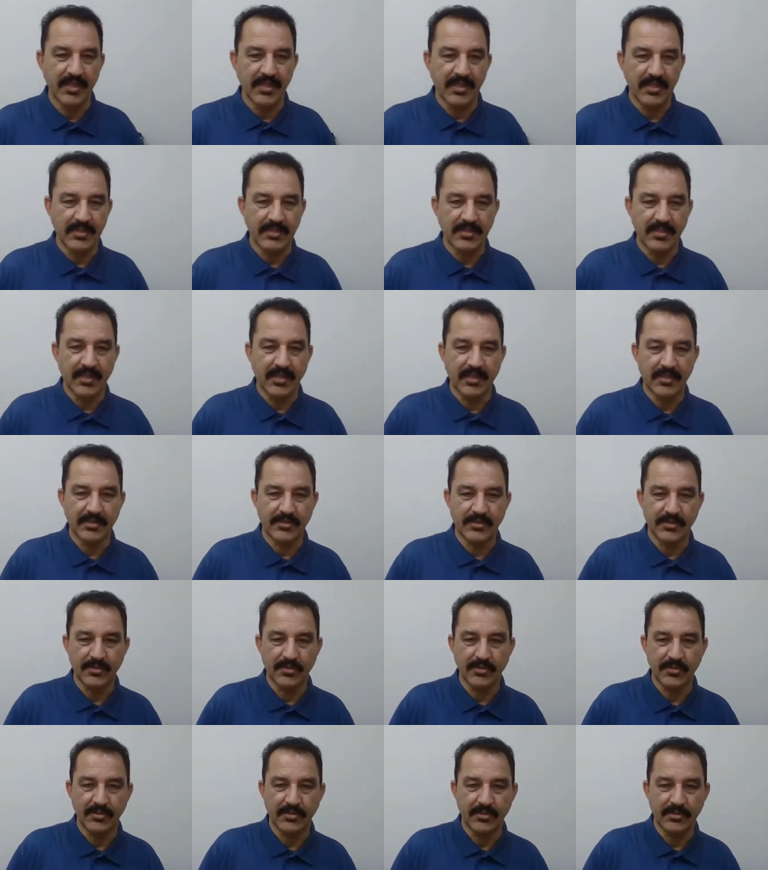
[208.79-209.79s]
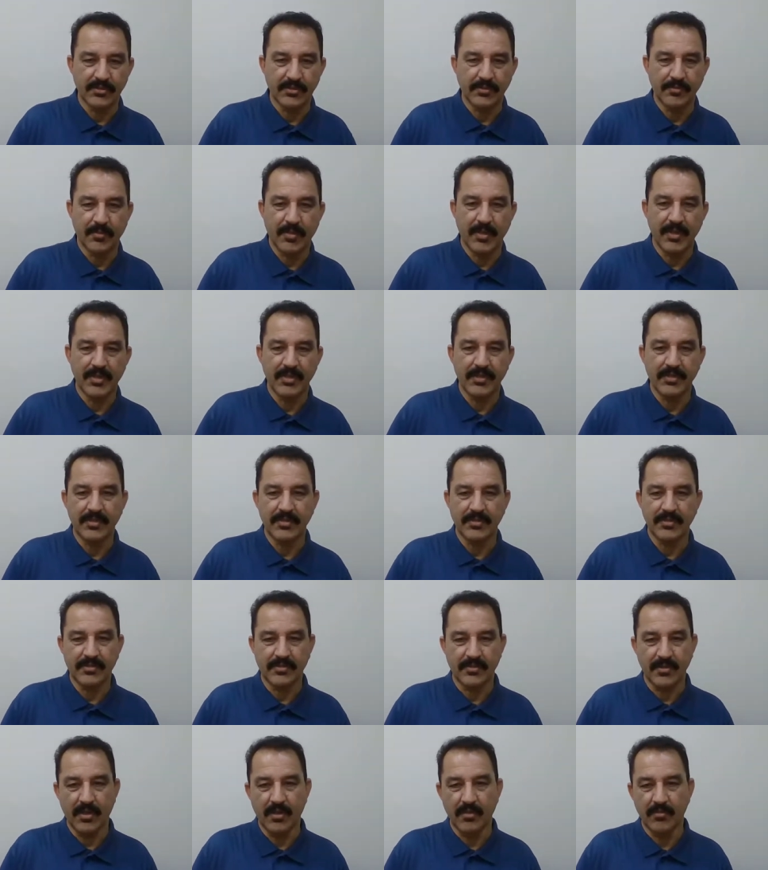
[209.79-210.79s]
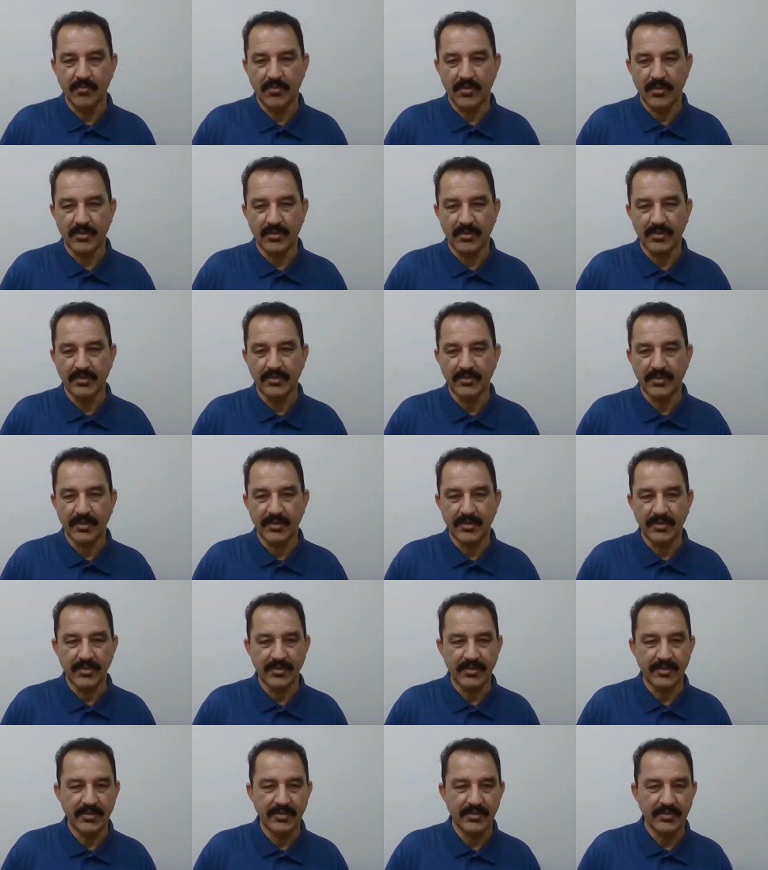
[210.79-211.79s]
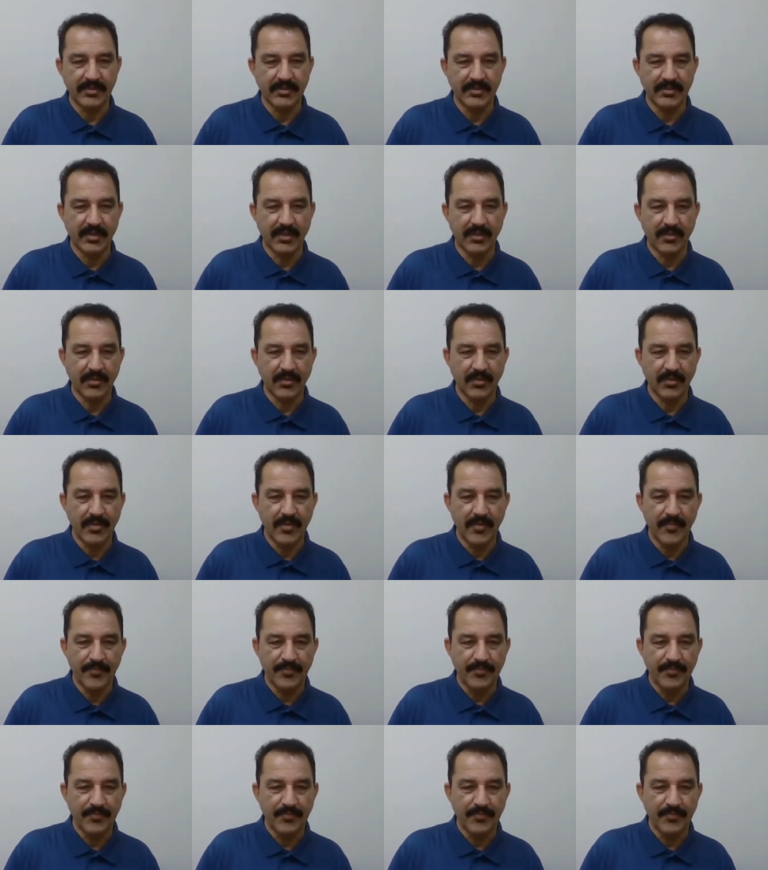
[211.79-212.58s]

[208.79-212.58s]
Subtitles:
is also spelled stormwater that it is the